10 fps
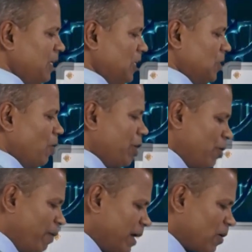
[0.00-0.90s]
So,
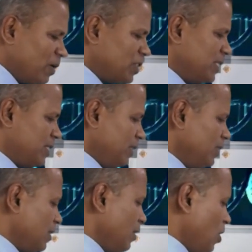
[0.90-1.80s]
your question
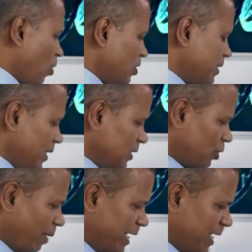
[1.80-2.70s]
is
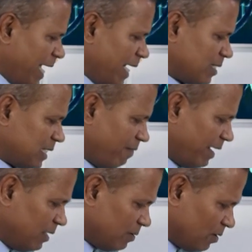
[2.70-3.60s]
28,
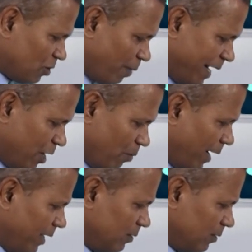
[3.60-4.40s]
7, 21,